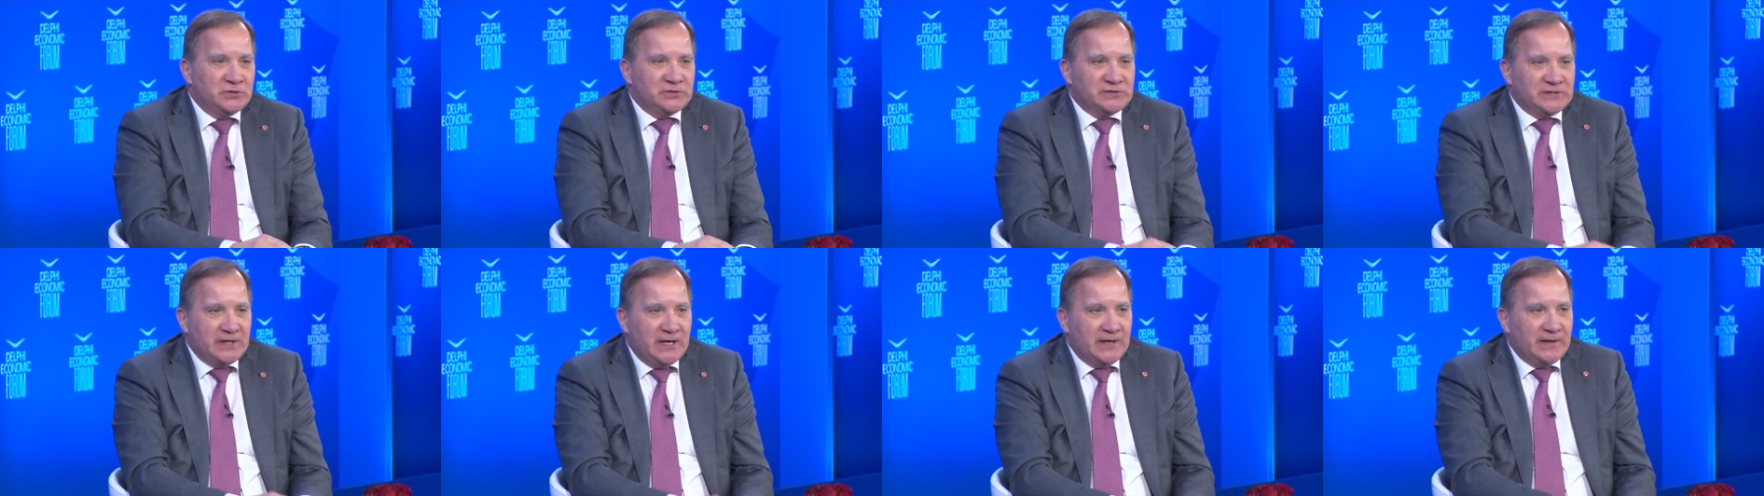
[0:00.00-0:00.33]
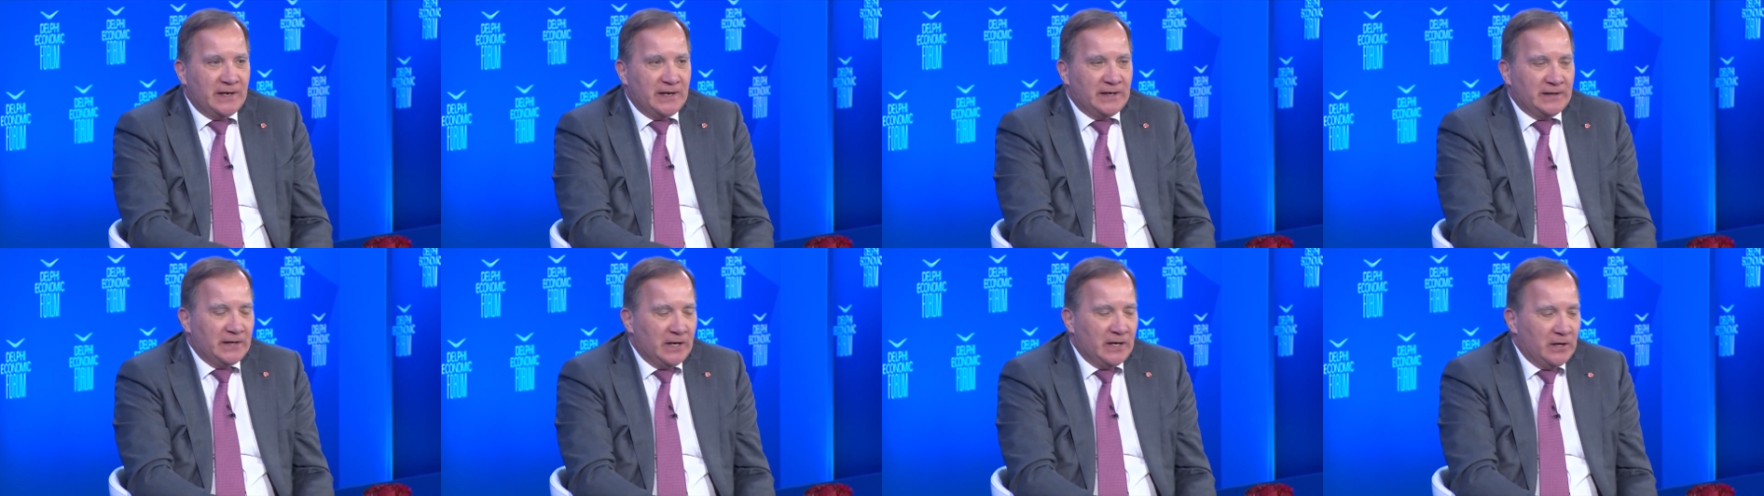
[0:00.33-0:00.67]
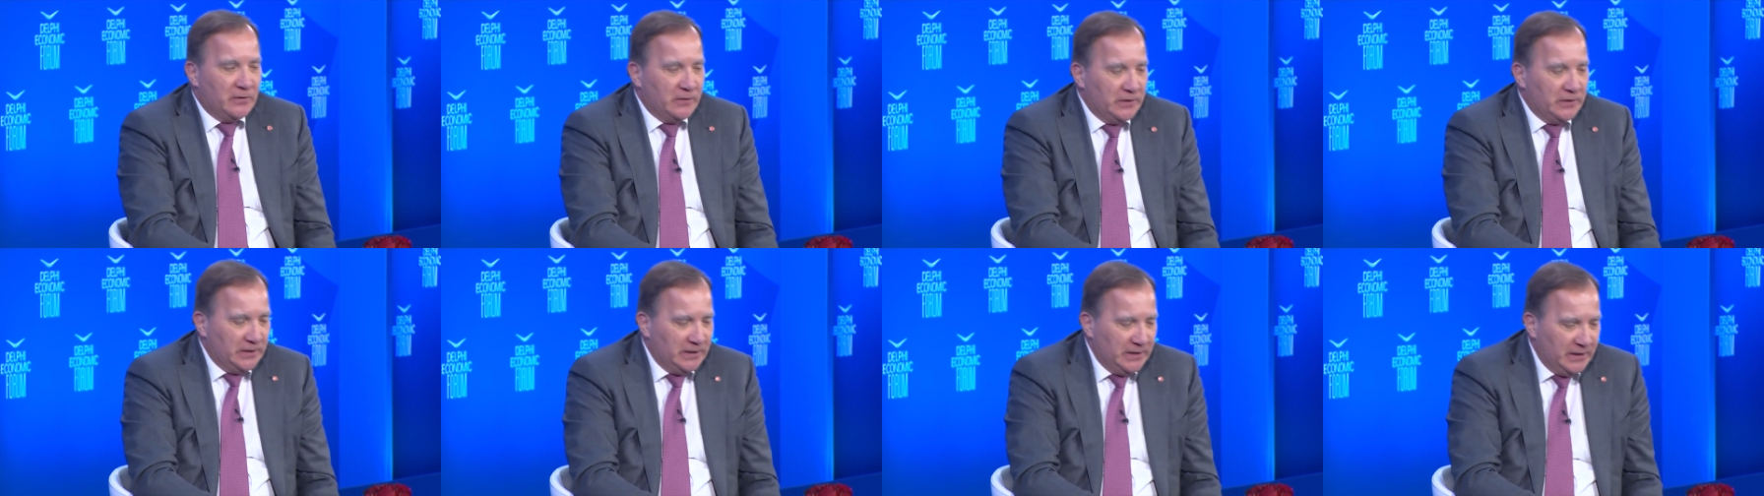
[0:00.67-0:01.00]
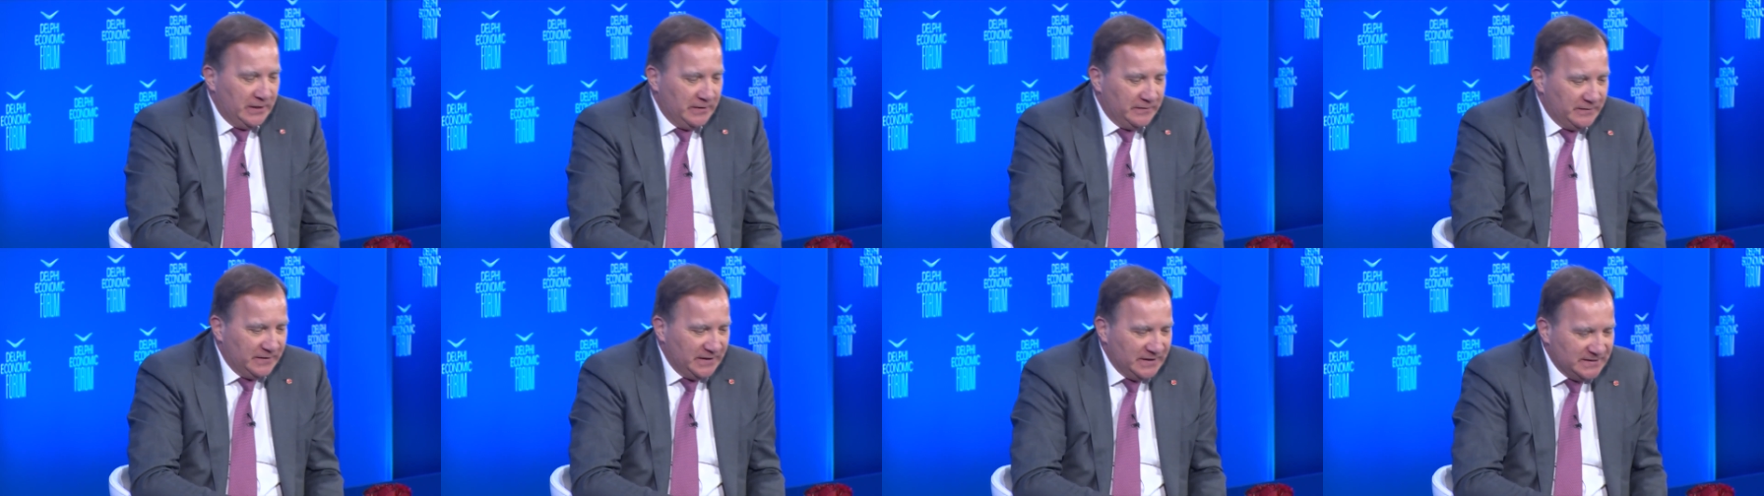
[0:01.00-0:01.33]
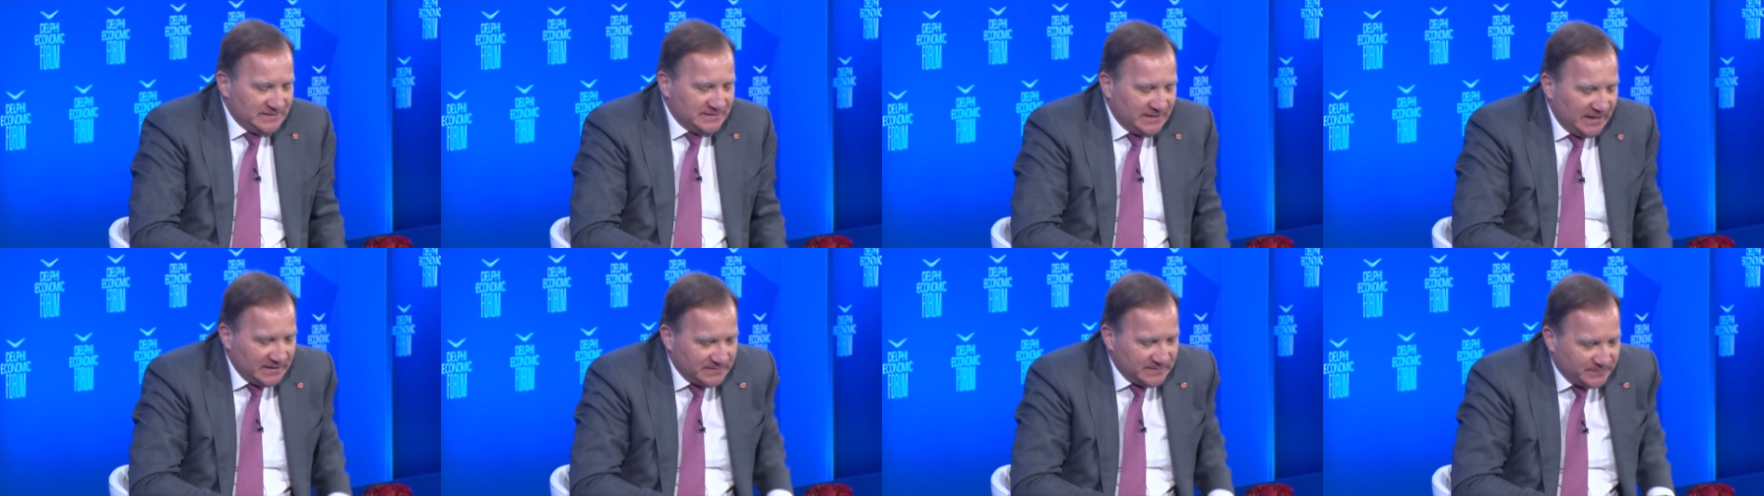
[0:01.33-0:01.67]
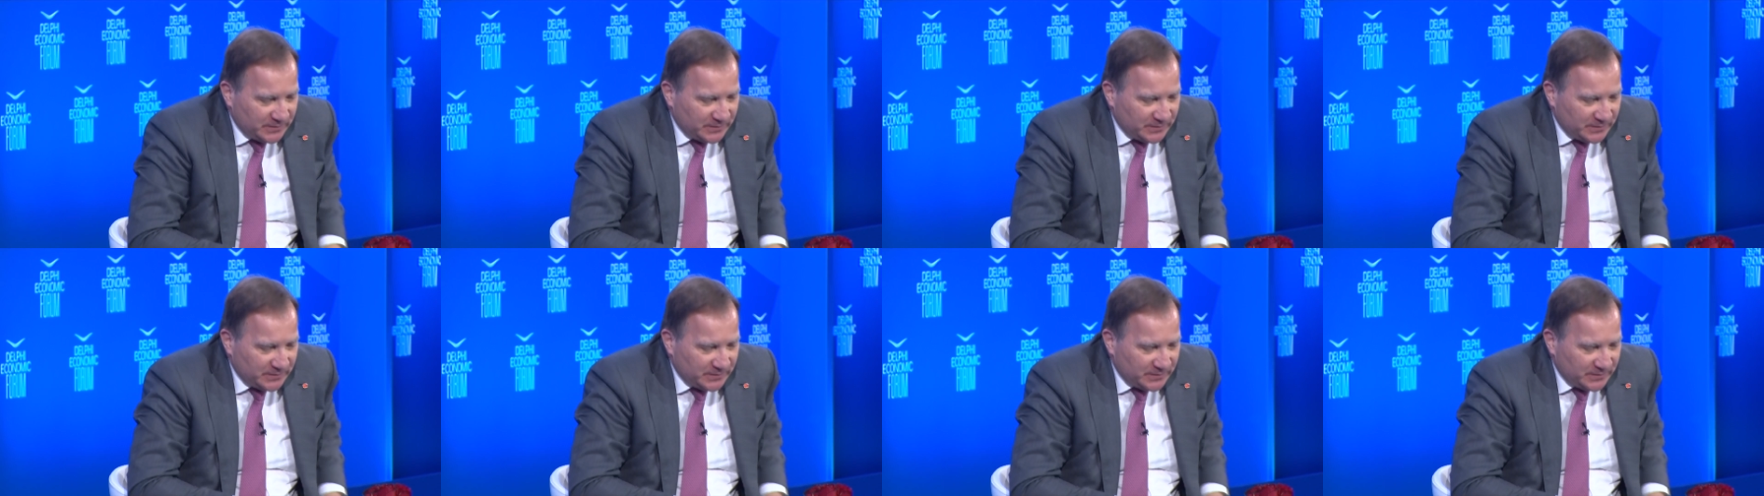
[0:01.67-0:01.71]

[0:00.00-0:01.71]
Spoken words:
say that now in these days,